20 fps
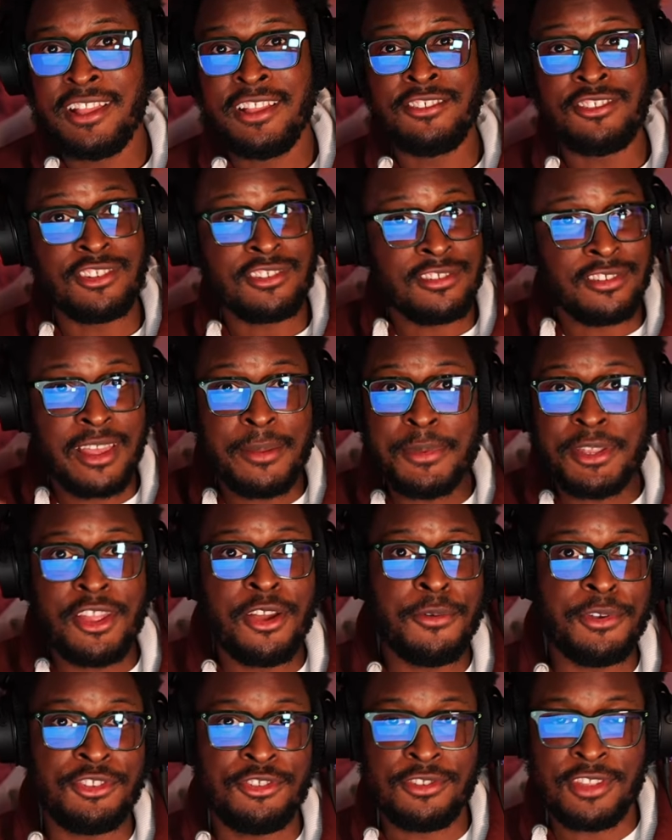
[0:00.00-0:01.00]
Just let me know
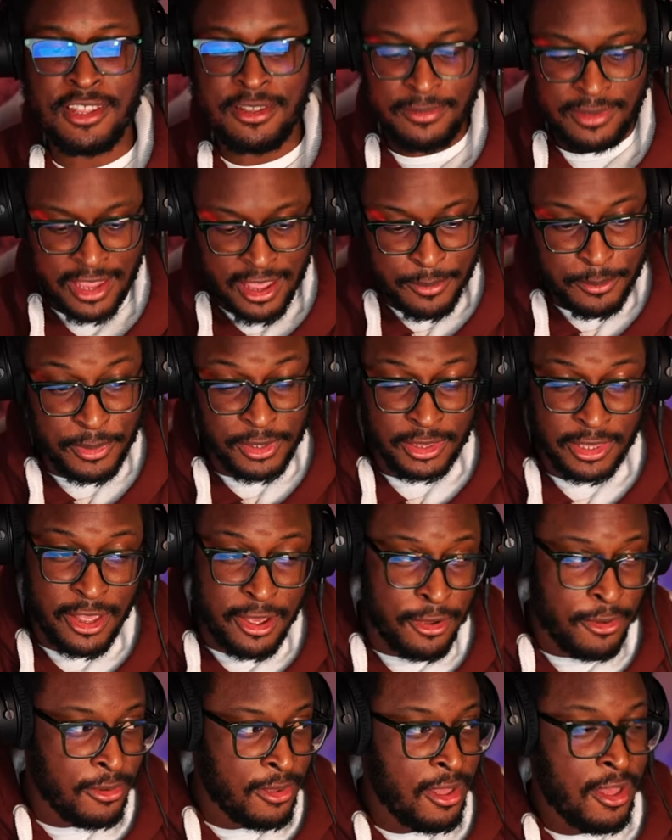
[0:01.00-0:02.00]
what you think down
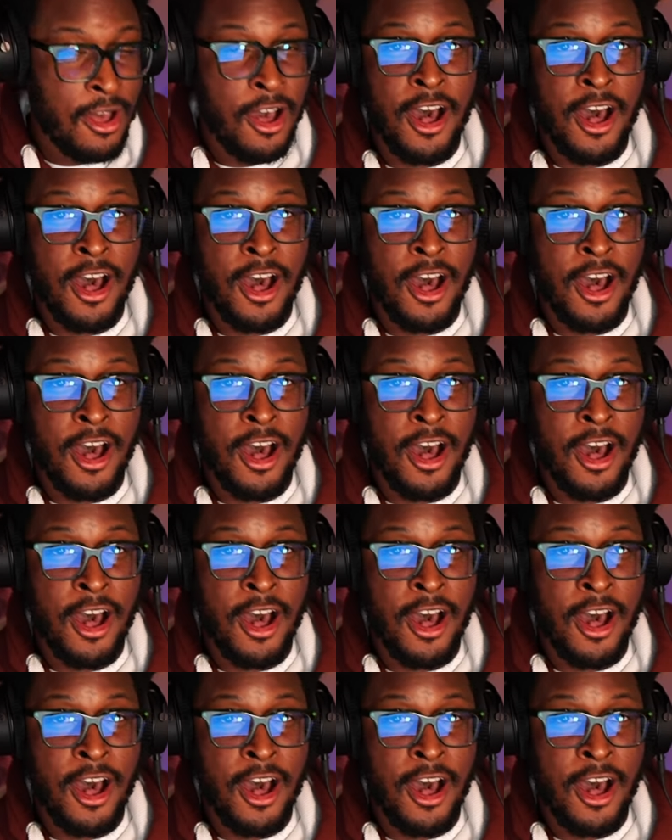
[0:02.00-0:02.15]
below.